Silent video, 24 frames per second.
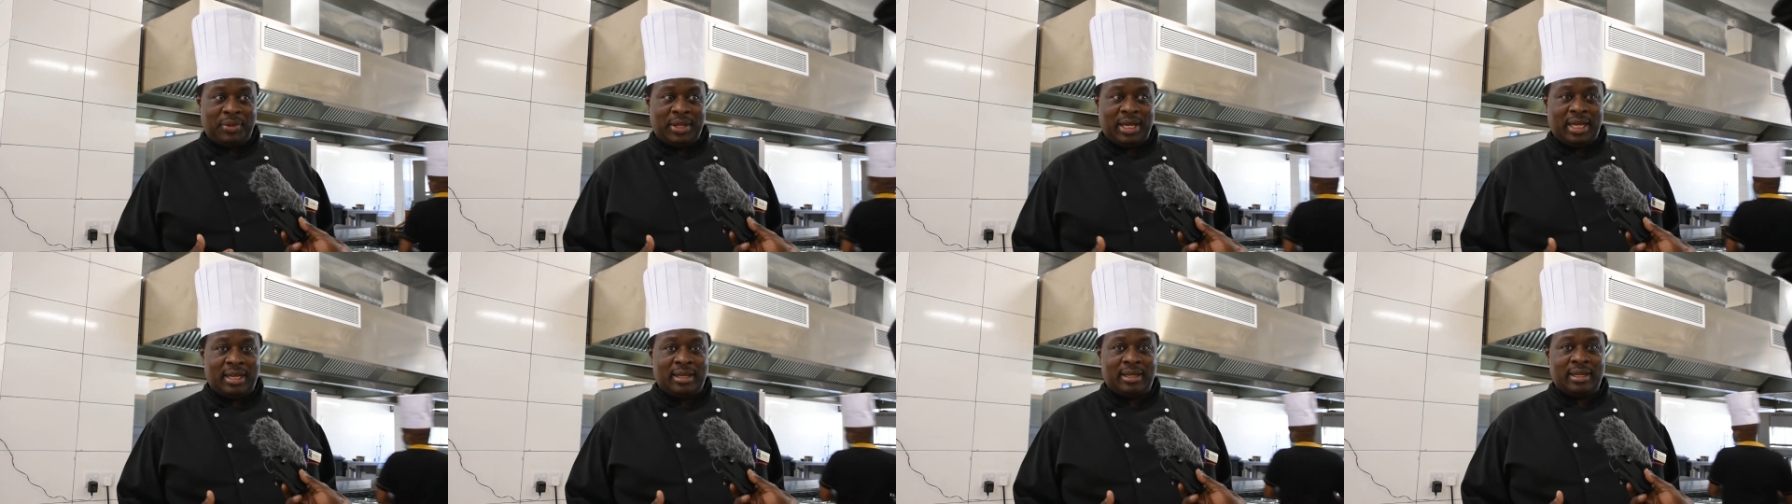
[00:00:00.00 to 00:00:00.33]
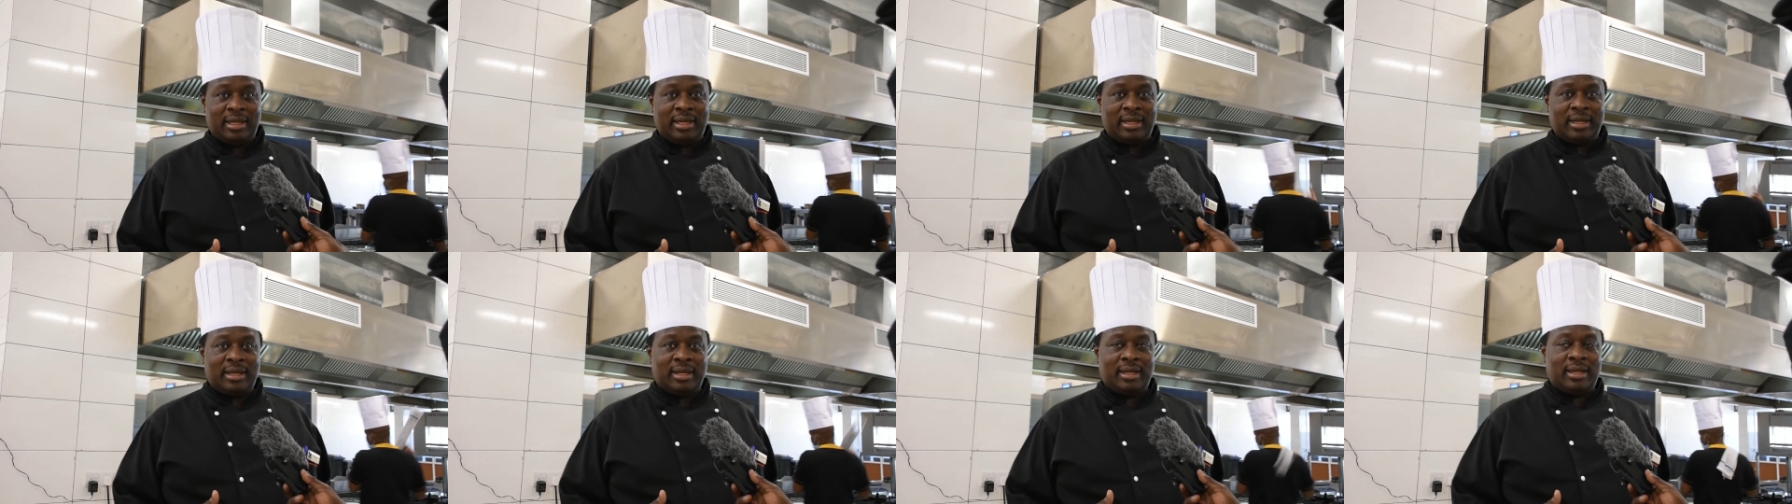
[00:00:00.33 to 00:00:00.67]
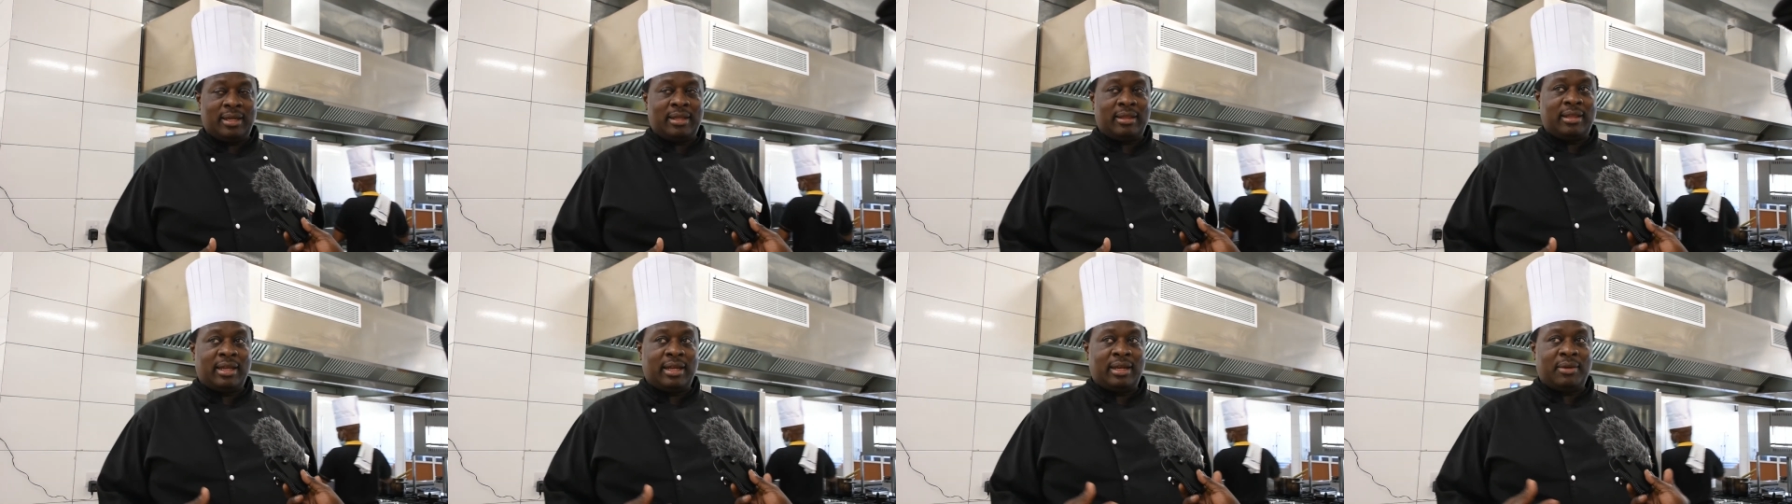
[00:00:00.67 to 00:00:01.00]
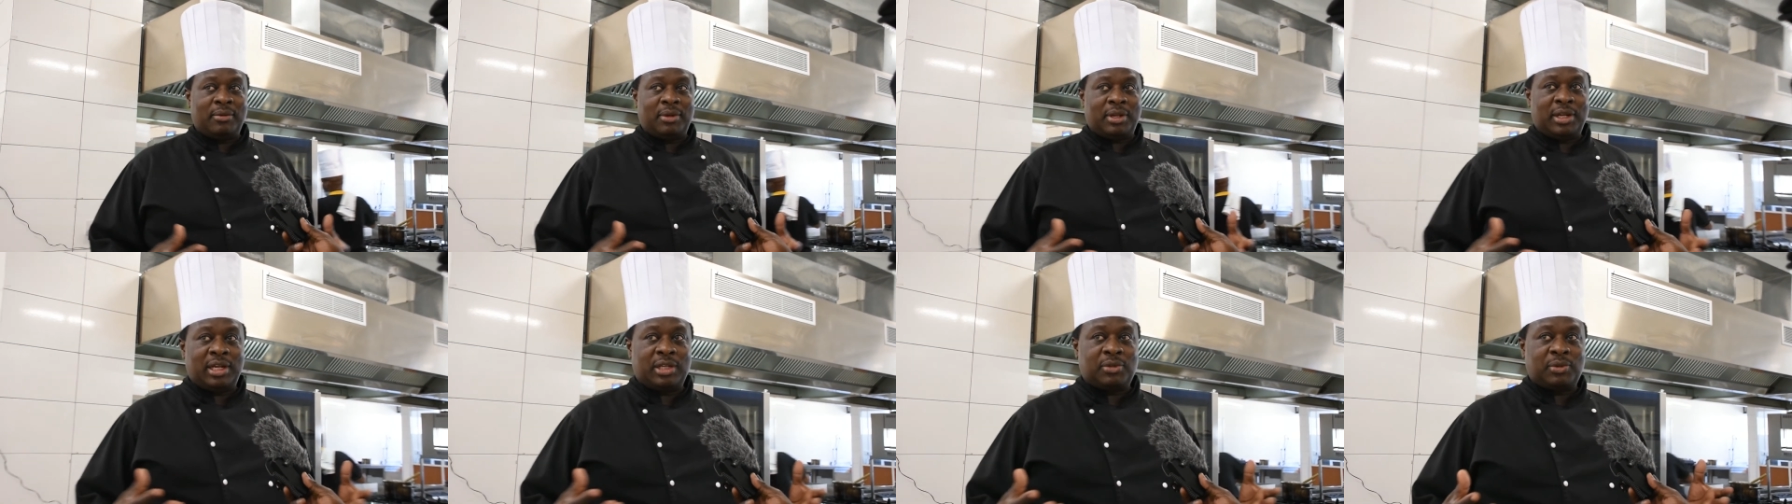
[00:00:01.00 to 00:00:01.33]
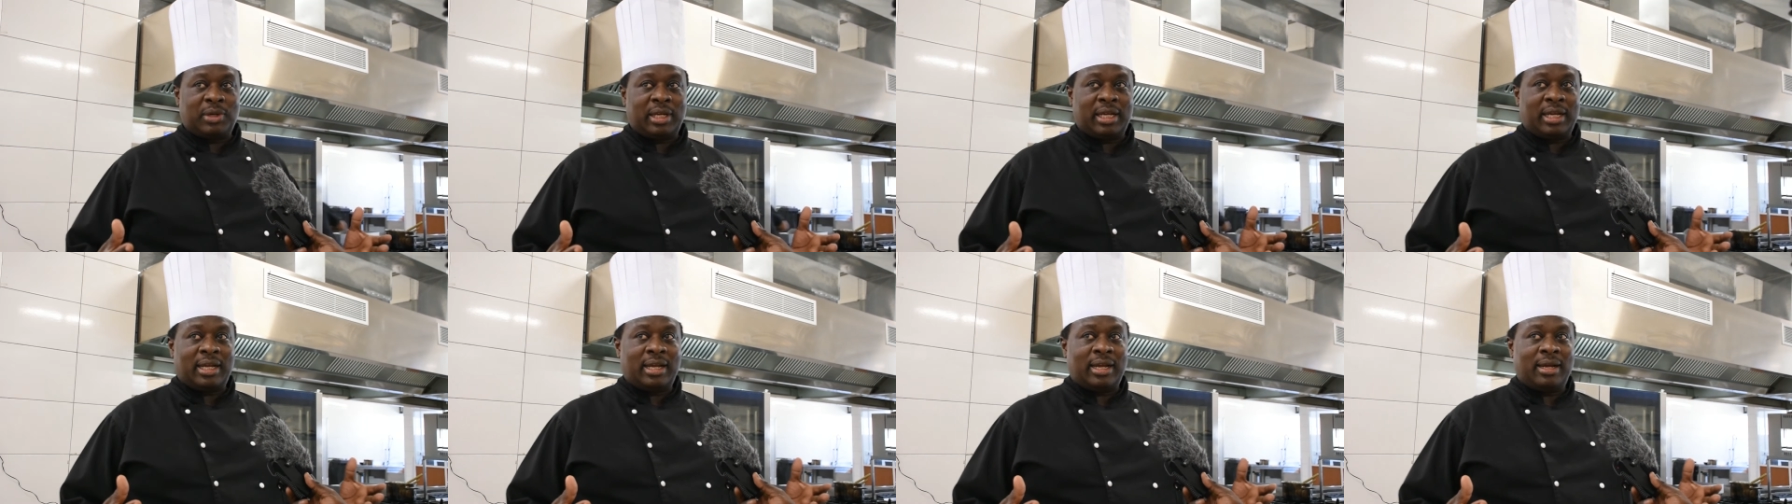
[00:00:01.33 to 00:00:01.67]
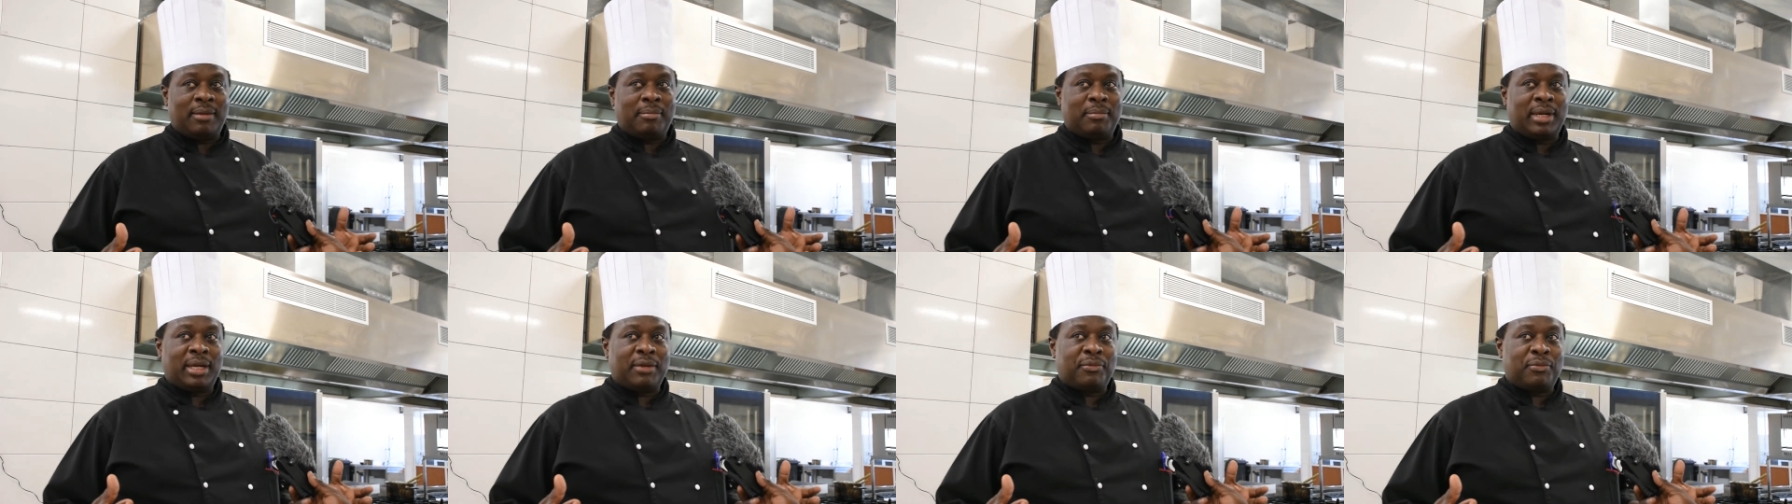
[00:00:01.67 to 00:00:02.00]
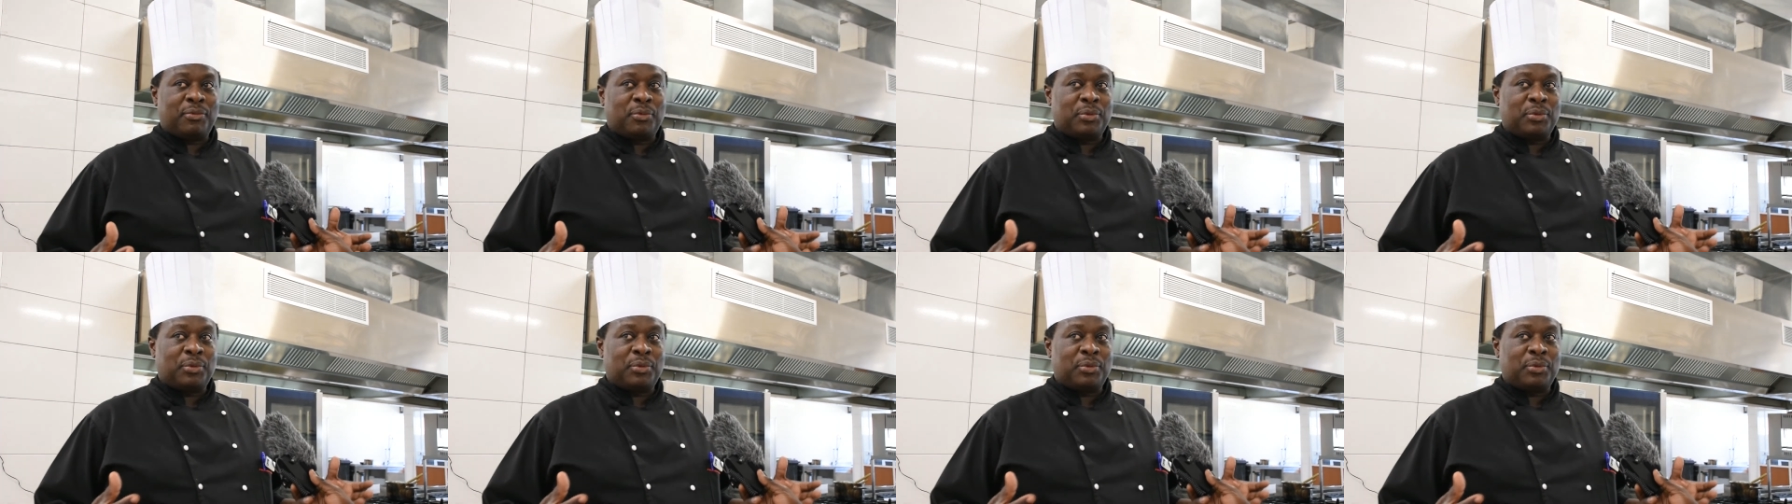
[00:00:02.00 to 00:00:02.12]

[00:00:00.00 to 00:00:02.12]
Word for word: and uh, then well, that's why my